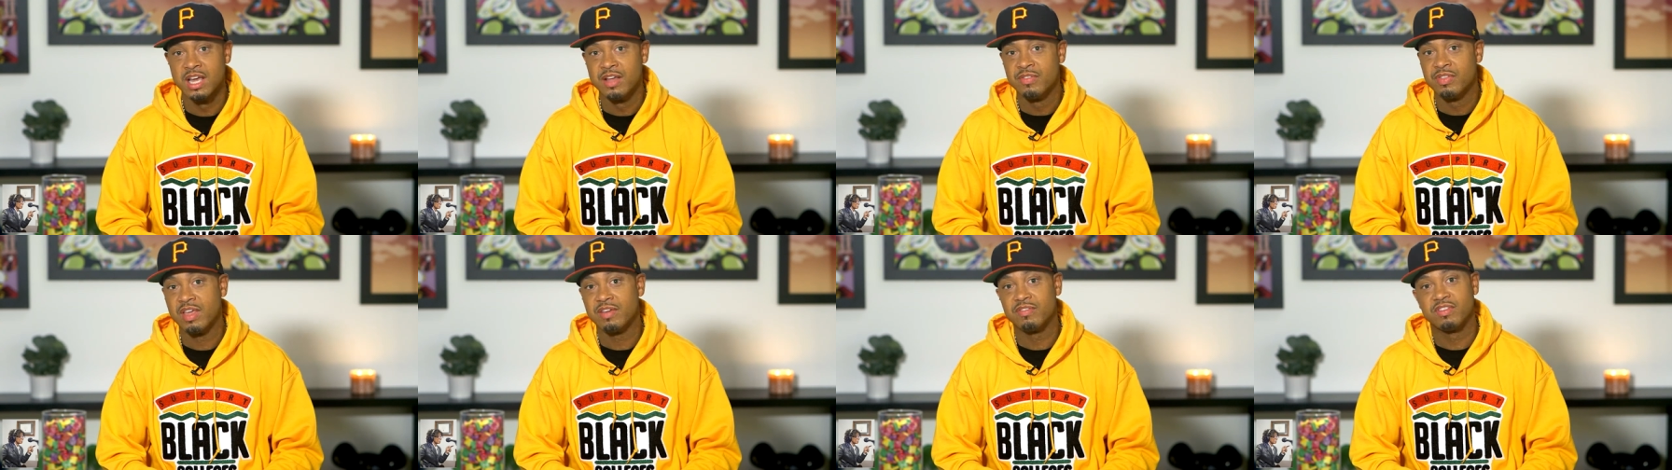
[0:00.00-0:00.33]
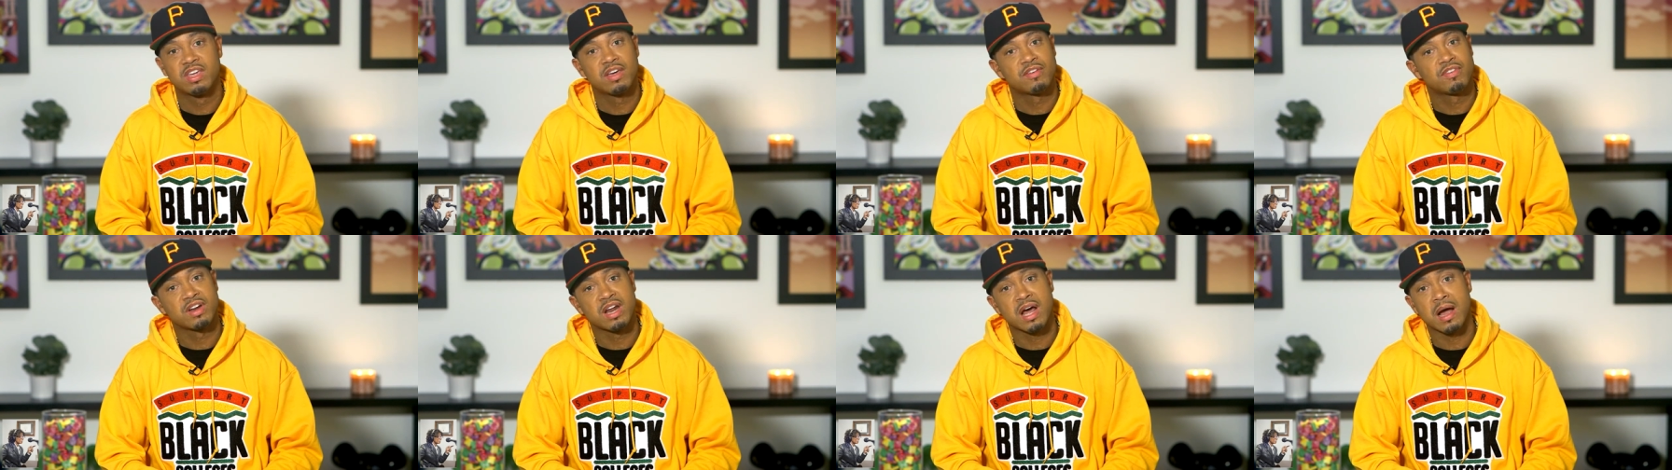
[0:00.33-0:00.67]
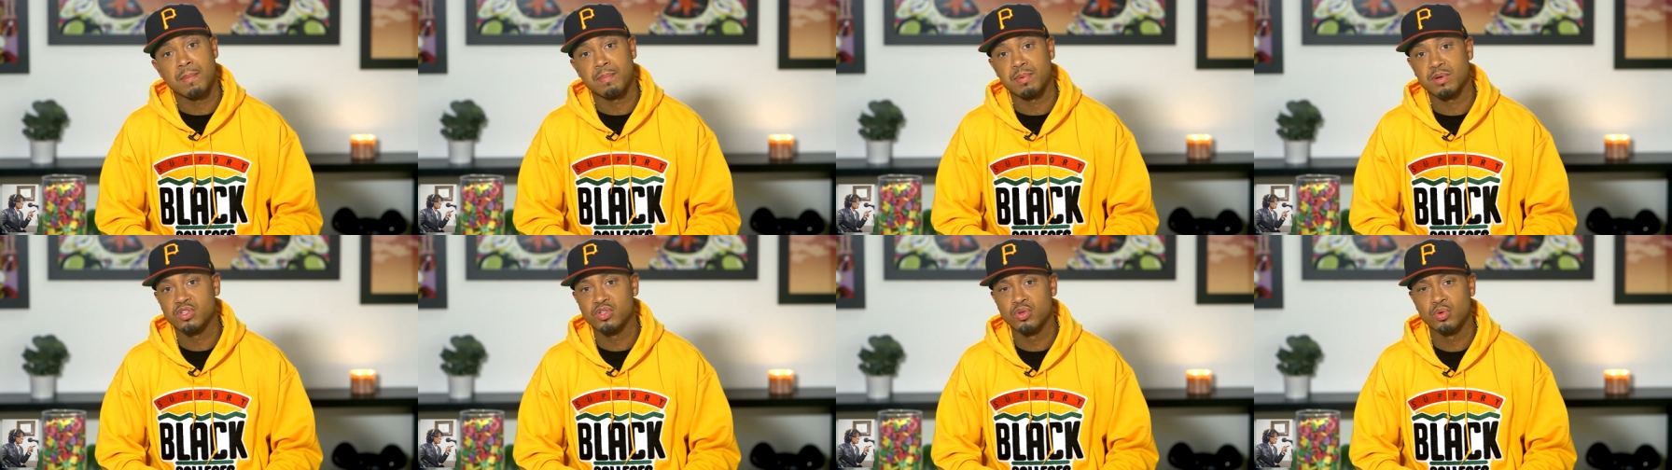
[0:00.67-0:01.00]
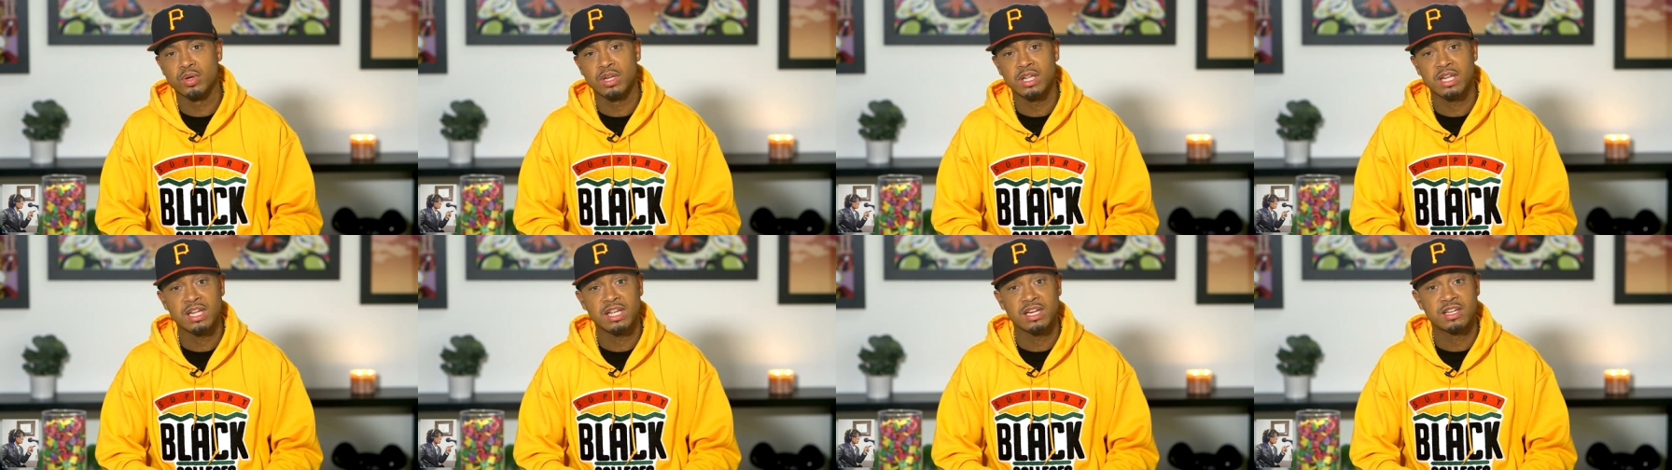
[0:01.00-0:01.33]
they've given
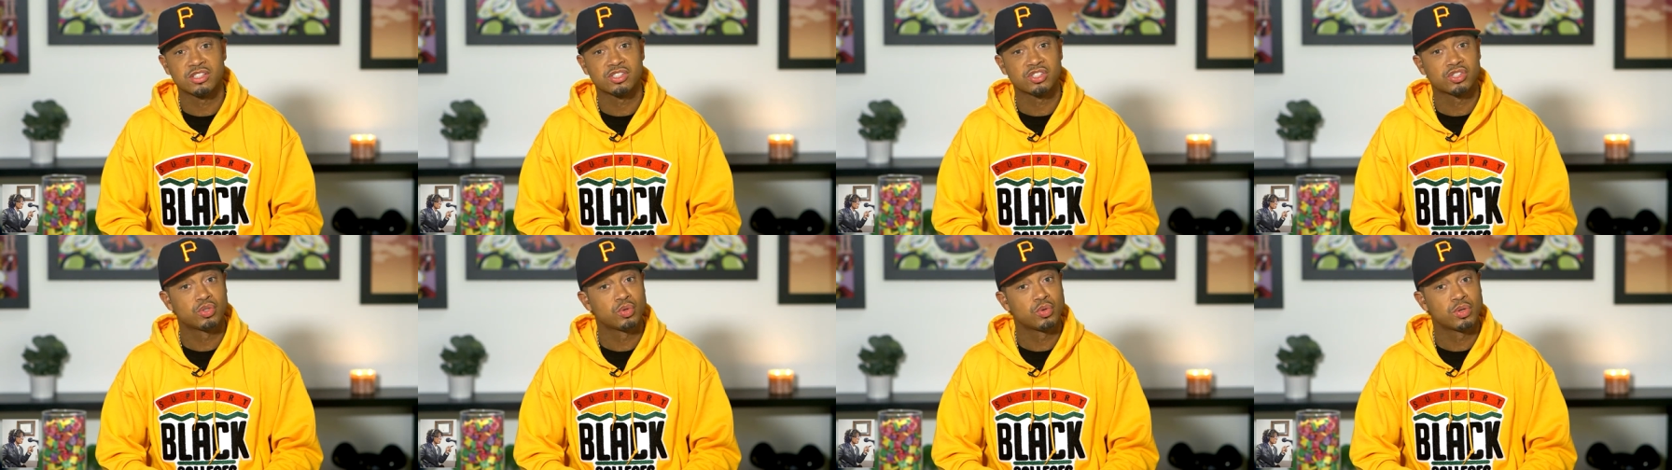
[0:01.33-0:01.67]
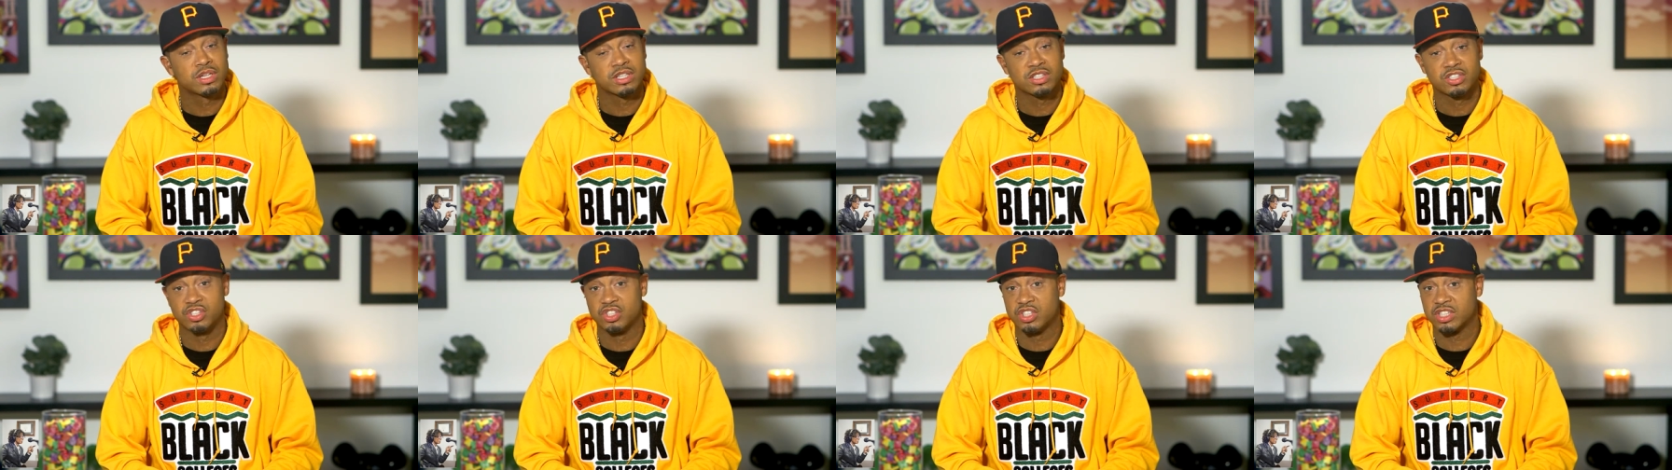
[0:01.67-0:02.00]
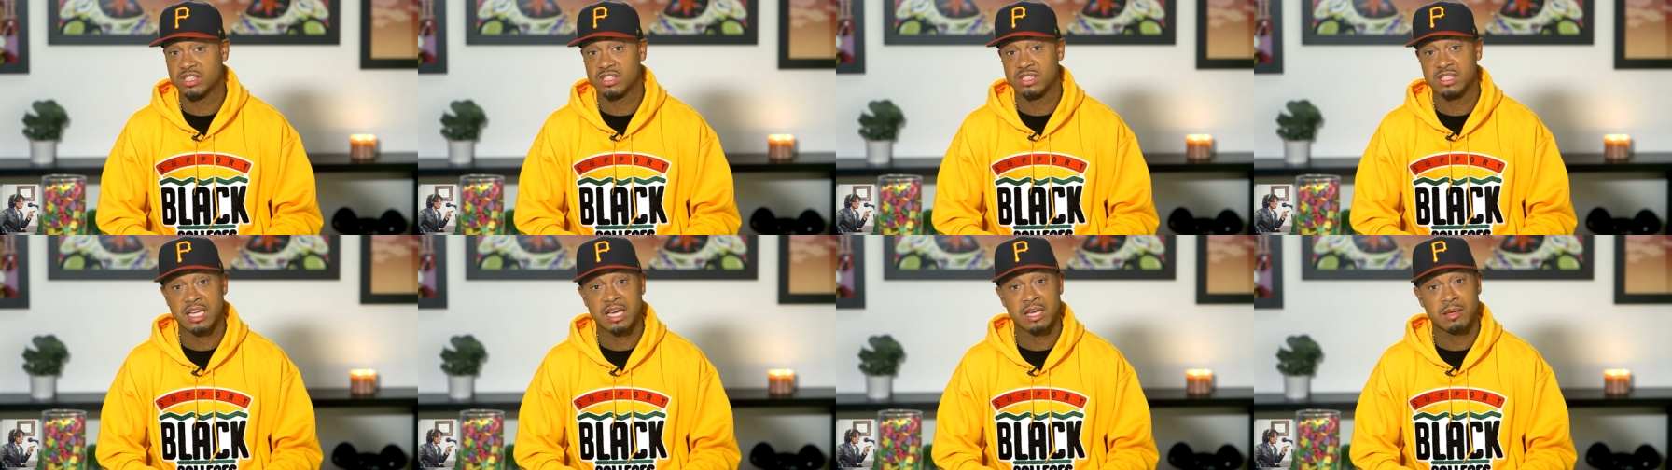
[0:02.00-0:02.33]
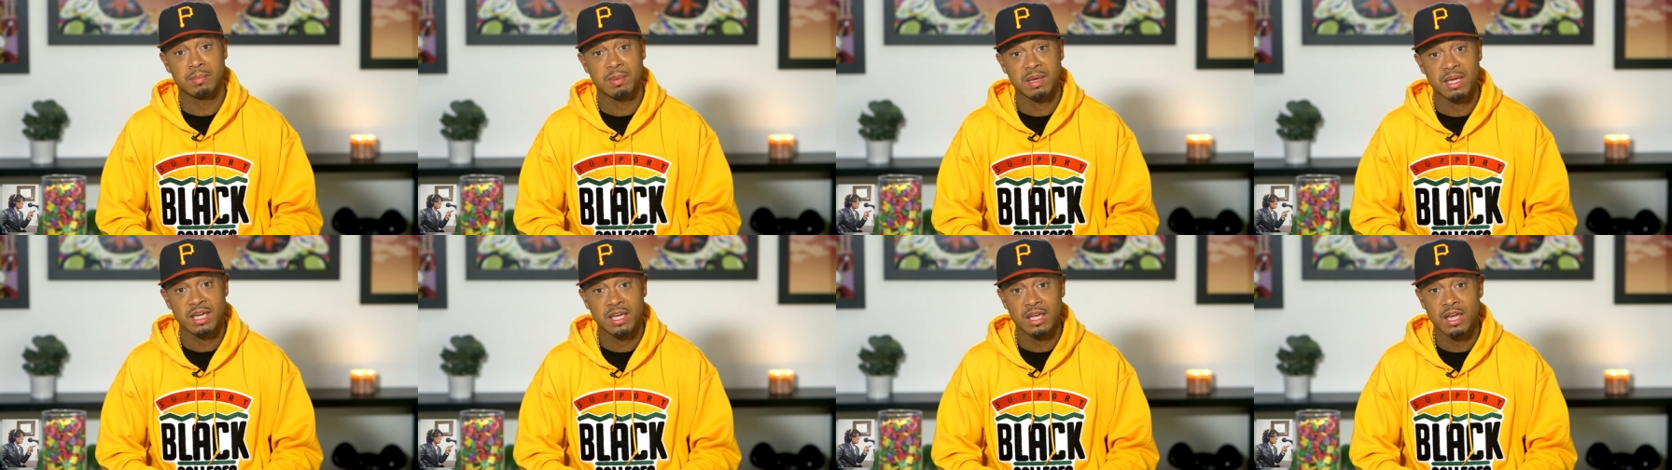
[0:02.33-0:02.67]
opportunity to students just like
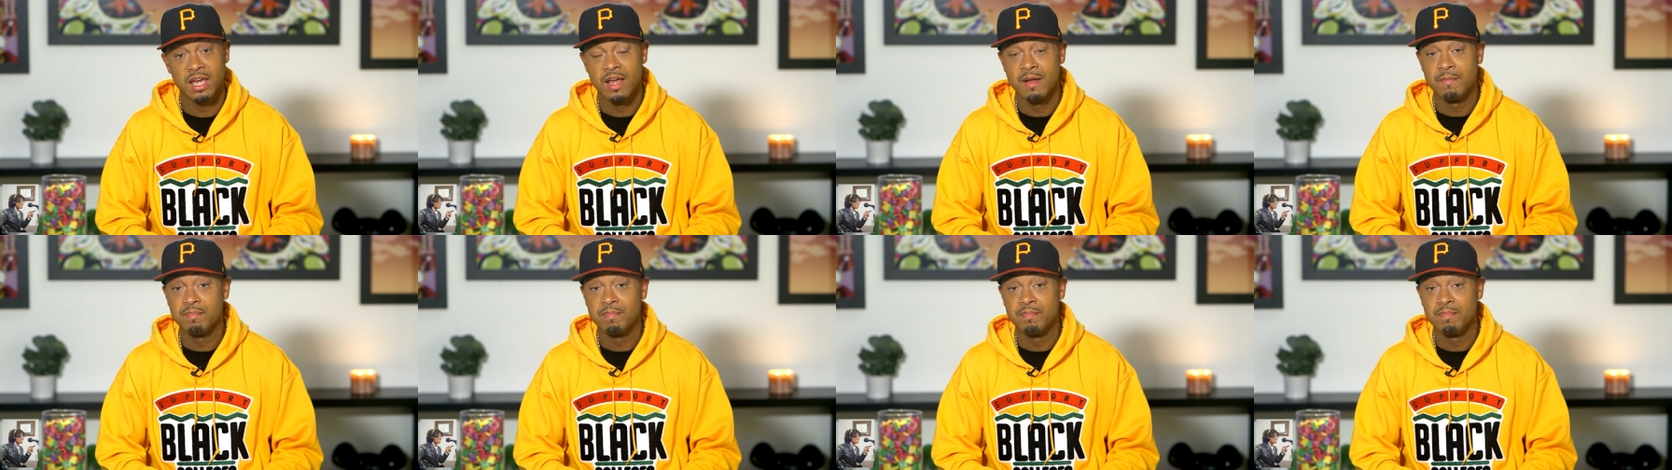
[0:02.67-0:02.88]
me